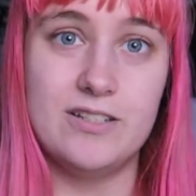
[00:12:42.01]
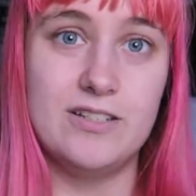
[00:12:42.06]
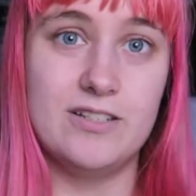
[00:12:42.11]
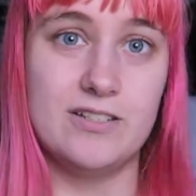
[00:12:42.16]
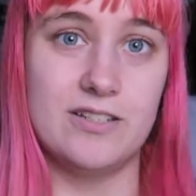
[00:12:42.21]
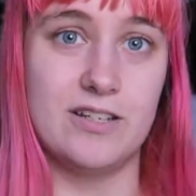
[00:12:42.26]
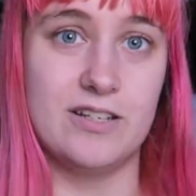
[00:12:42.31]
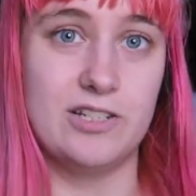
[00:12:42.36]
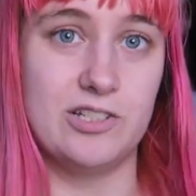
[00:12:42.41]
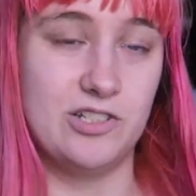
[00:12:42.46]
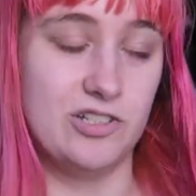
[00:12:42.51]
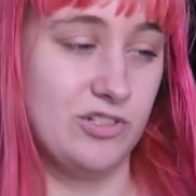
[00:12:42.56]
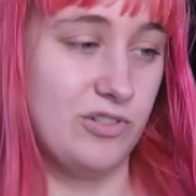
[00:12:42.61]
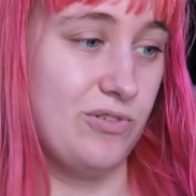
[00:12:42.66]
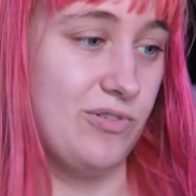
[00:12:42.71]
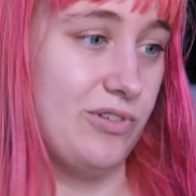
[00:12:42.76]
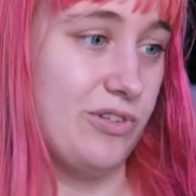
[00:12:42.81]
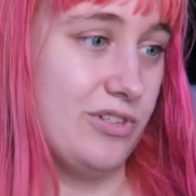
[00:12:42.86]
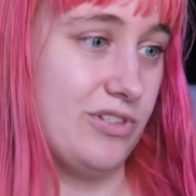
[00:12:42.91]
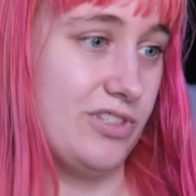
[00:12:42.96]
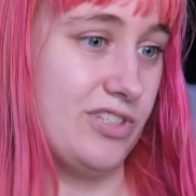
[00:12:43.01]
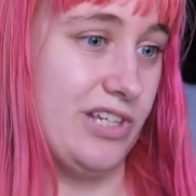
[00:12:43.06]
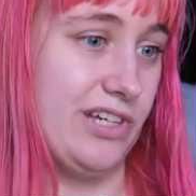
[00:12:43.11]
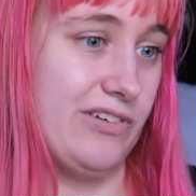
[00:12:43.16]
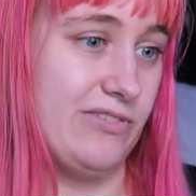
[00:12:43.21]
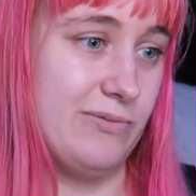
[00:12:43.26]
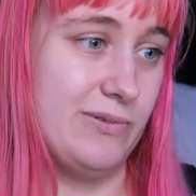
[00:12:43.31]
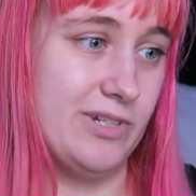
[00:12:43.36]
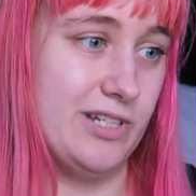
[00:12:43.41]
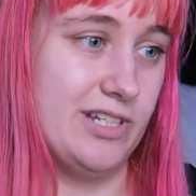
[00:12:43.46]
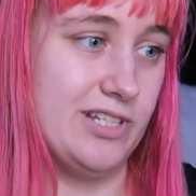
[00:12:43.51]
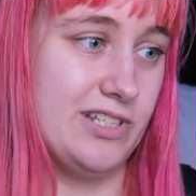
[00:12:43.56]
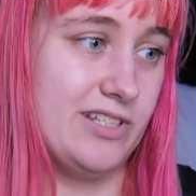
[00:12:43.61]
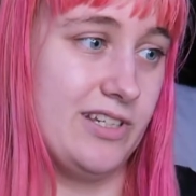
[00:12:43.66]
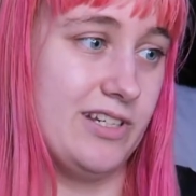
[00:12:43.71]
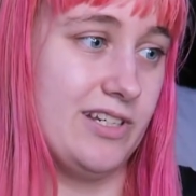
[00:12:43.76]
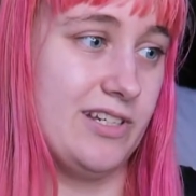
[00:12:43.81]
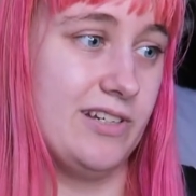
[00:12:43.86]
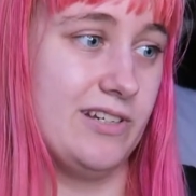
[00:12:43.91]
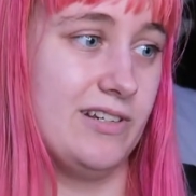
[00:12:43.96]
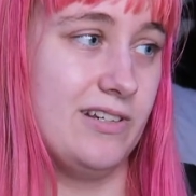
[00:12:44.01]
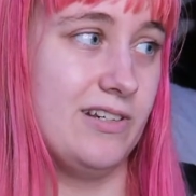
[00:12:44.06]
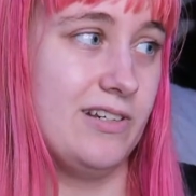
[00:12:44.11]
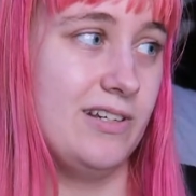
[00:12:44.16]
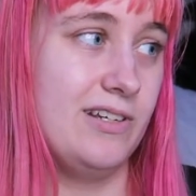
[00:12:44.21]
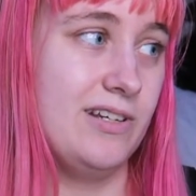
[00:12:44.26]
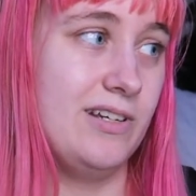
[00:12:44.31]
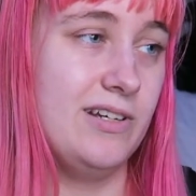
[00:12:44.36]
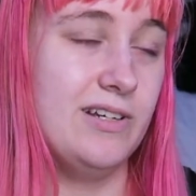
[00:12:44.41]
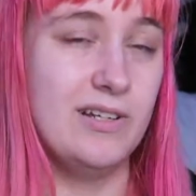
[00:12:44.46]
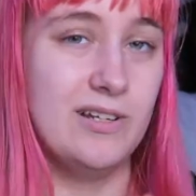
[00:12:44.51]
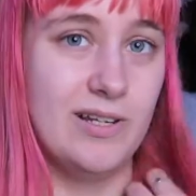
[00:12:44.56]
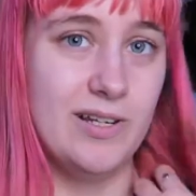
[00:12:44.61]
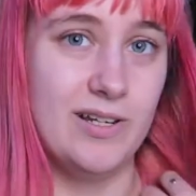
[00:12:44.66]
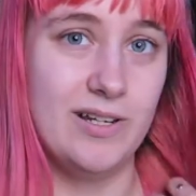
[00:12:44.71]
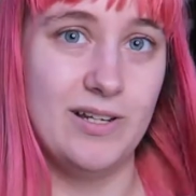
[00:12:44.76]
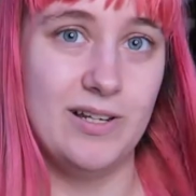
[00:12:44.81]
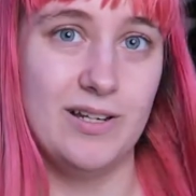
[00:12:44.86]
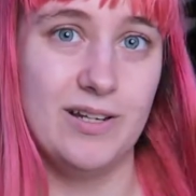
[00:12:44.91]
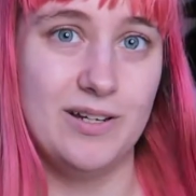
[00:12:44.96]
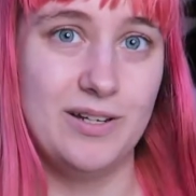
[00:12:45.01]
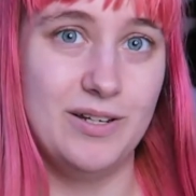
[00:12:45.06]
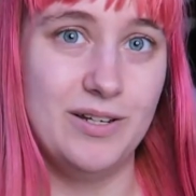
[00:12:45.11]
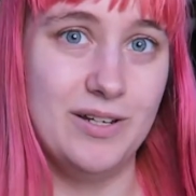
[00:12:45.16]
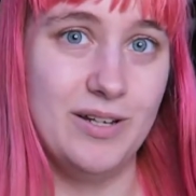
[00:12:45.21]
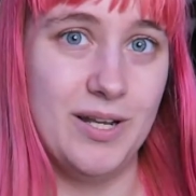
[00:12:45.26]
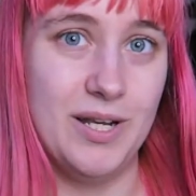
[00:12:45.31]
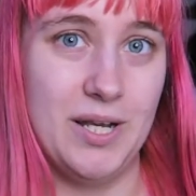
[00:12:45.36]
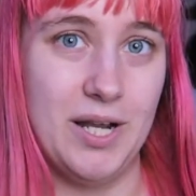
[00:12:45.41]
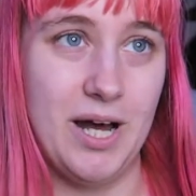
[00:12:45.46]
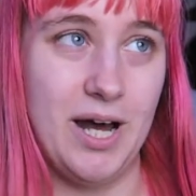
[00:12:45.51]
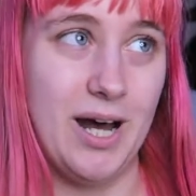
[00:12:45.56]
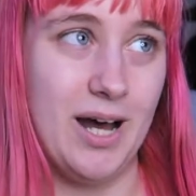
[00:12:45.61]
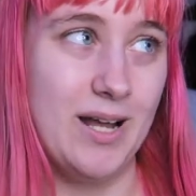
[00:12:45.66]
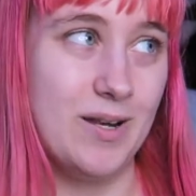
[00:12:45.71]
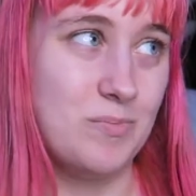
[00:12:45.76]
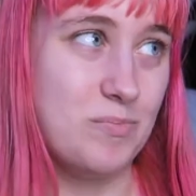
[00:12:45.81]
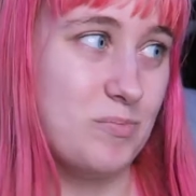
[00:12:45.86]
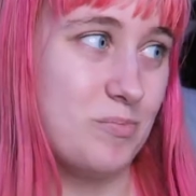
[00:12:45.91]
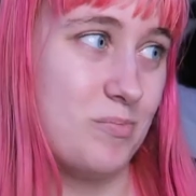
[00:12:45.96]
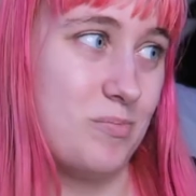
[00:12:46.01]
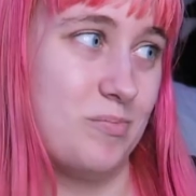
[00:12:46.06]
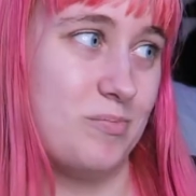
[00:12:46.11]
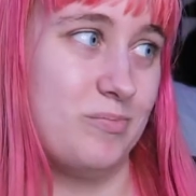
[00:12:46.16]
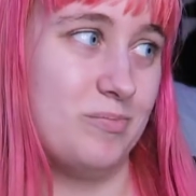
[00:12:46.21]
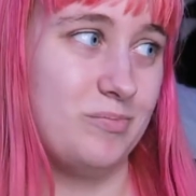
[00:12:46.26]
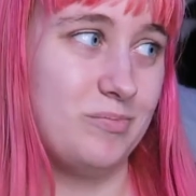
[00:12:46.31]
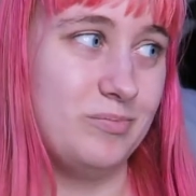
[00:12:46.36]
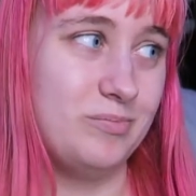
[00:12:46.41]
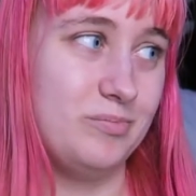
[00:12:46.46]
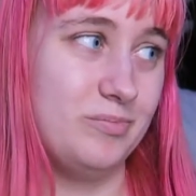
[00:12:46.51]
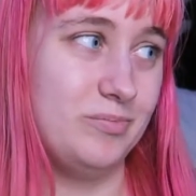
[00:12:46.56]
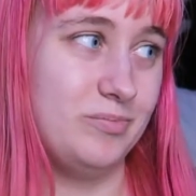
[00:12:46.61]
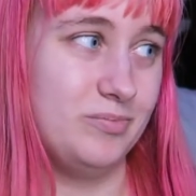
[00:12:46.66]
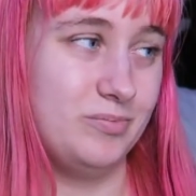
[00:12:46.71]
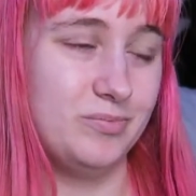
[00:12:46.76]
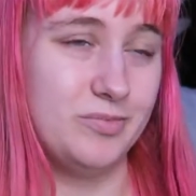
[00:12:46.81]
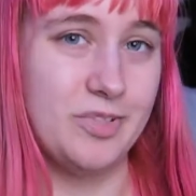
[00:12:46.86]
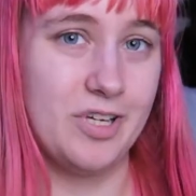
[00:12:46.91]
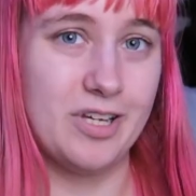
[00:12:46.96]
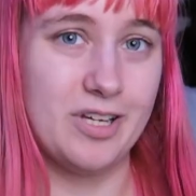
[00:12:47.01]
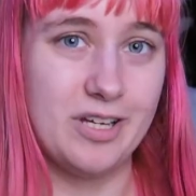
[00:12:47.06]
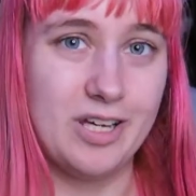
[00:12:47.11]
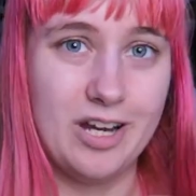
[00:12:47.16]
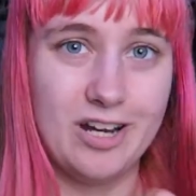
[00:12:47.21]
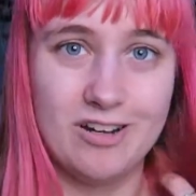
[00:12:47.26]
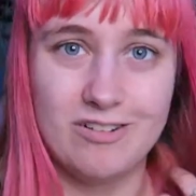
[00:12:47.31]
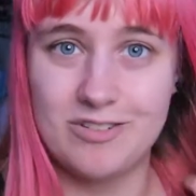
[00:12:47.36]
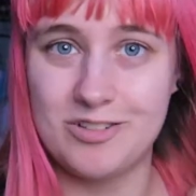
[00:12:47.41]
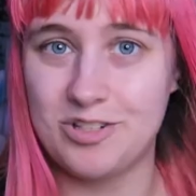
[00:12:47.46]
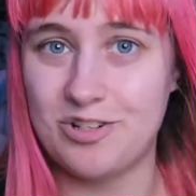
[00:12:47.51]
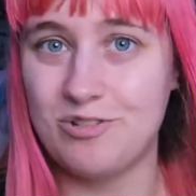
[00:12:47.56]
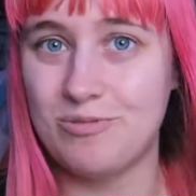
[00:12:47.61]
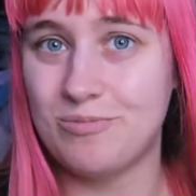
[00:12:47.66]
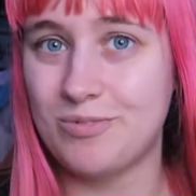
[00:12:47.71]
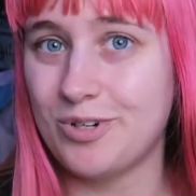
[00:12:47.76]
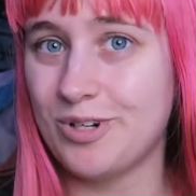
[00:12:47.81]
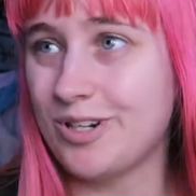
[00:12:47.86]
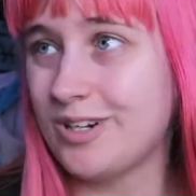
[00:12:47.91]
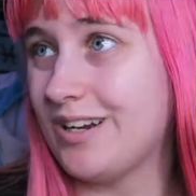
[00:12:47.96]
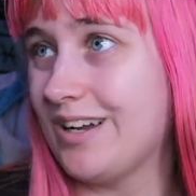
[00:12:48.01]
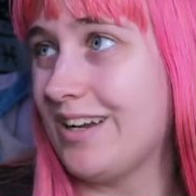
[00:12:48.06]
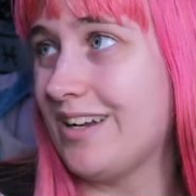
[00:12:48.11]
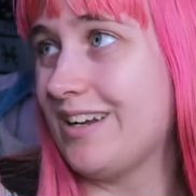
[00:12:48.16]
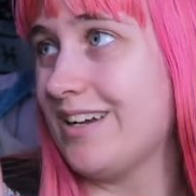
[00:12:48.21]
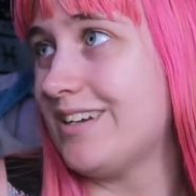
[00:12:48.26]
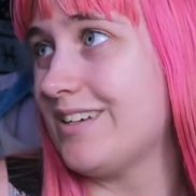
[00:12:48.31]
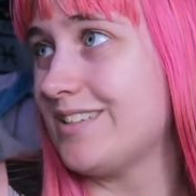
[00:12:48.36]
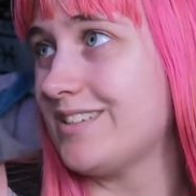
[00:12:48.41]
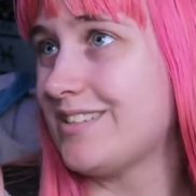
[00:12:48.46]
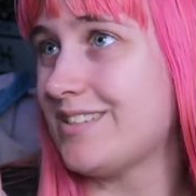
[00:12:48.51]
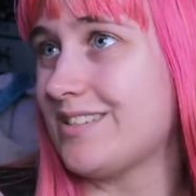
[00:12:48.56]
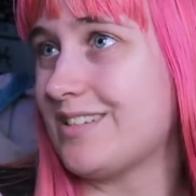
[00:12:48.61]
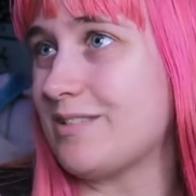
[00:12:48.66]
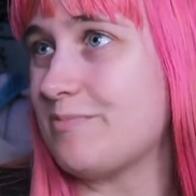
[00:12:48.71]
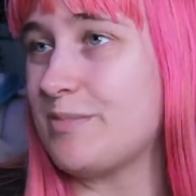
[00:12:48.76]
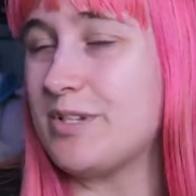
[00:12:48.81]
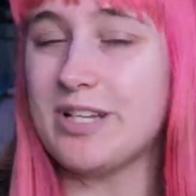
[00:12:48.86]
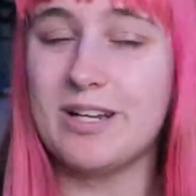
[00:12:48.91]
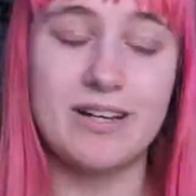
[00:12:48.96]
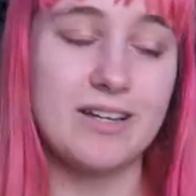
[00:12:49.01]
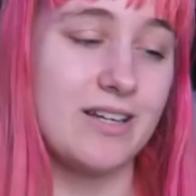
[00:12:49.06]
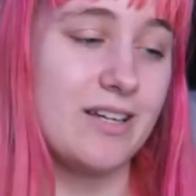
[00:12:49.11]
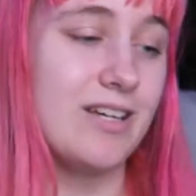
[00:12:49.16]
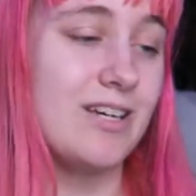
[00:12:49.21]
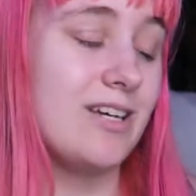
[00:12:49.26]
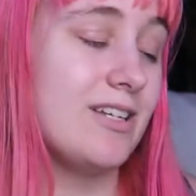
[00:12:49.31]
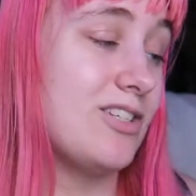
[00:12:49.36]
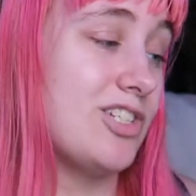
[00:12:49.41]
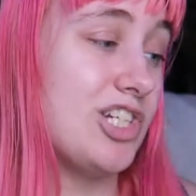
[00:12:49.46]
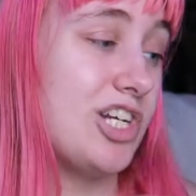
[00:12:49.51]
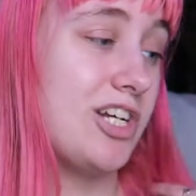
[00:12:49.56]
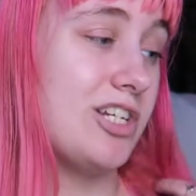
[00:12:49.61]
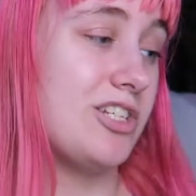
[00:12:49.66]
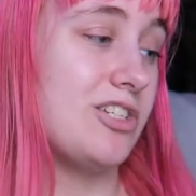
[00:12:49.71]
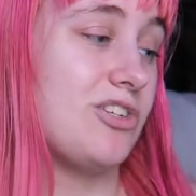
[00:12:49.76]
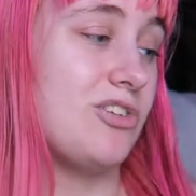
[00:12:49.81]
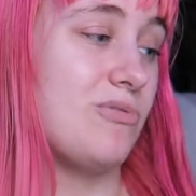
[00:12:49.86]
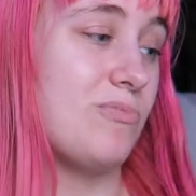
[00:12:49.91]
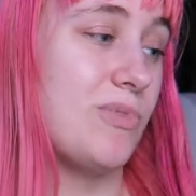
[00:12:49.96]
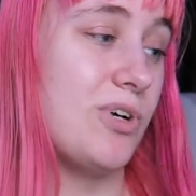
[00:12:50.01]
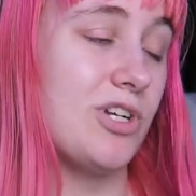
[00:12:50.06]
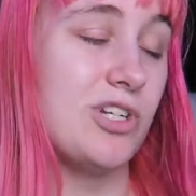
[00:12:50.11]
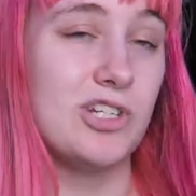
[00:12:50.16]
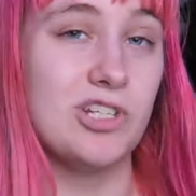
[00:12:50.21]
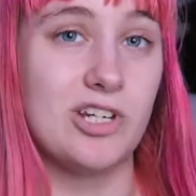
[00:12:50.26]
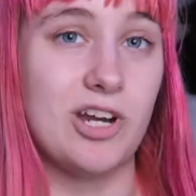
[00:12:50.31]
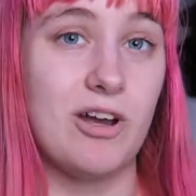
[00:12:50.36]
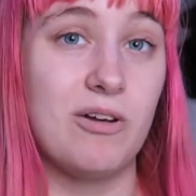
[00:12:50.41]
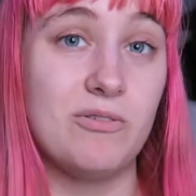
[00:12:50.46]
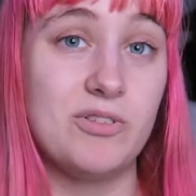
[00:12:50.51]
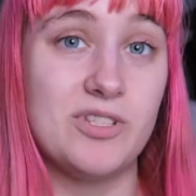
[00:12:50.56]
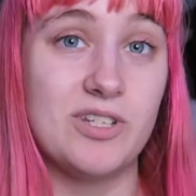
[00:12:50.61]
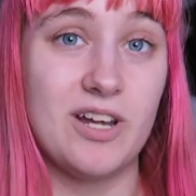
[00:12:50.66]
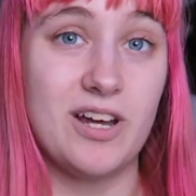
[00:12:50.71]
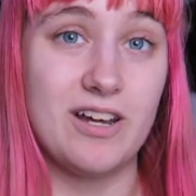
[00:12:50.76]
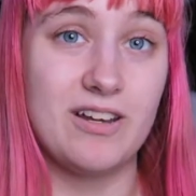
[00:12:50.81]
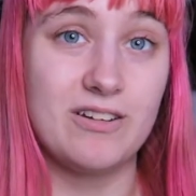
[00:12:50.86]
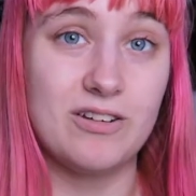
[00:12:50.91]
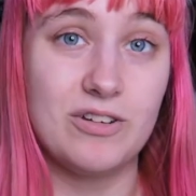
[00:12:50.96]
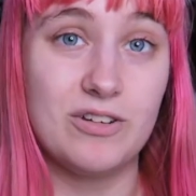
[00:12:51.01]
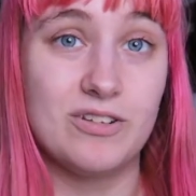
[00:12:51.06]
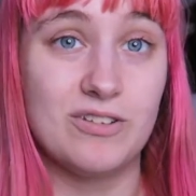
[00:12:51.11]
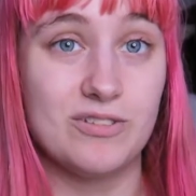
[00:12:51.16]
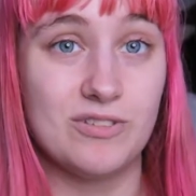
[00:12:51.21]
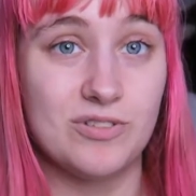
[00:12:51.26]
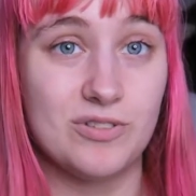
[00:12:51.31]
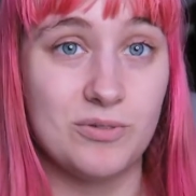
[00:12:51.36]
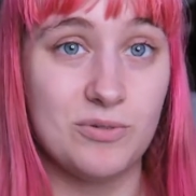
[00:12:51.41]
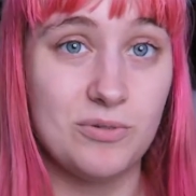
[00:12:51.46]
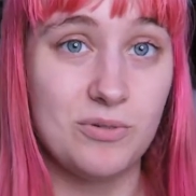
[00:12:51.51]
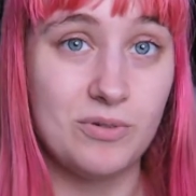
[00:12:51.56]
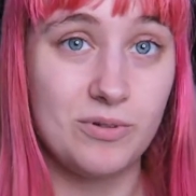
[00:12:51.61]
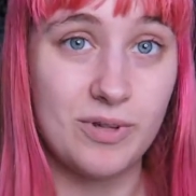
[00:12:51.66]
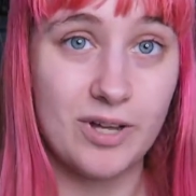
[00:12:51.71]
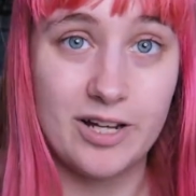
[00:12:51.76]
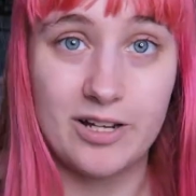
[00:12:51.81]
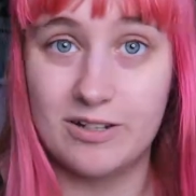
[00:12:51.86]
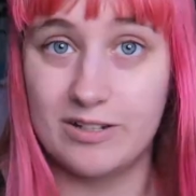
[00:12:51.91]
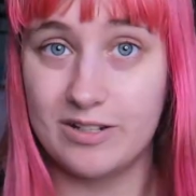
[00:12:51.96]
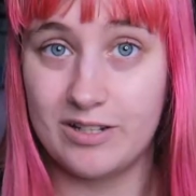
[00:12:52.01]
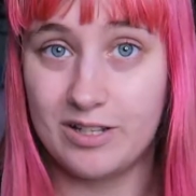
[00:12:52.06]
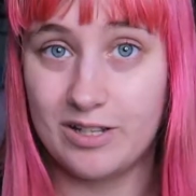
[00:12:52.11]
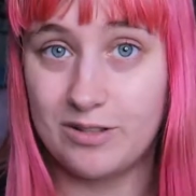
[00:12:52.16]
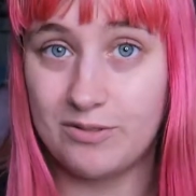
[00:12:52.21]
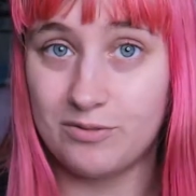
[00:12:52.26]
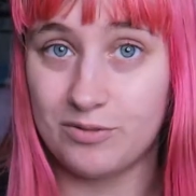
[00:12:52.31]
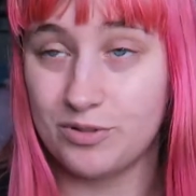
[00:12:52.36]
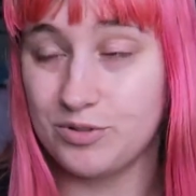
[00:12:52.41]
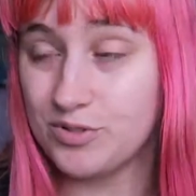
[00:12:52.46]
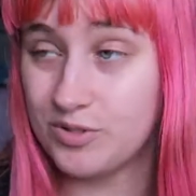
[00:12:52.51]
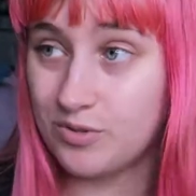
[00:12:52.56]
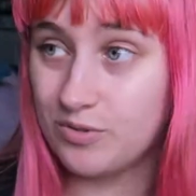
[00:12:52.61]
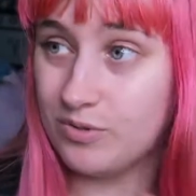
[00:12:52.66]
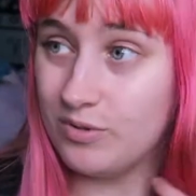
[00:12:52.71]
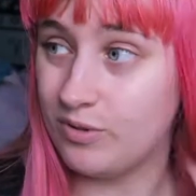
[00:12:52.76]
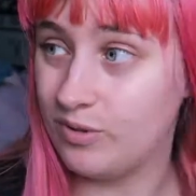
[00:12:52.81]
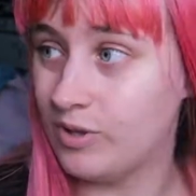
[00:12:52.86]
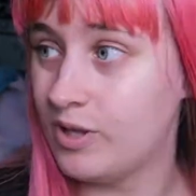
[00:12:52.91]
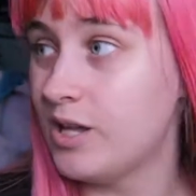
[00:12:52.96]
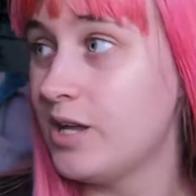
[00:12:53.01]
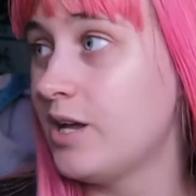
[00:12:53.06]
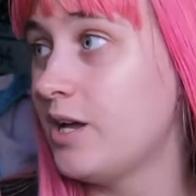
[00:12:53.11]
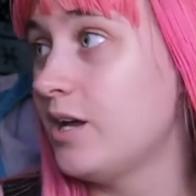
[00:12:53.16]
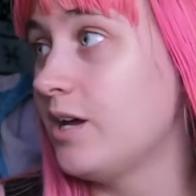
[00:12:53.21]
He's got his schooling stuff, but he's like not taking care of his homework, I guess. I mean, I can't judge too much. I was not good in school. I couldn't get through school.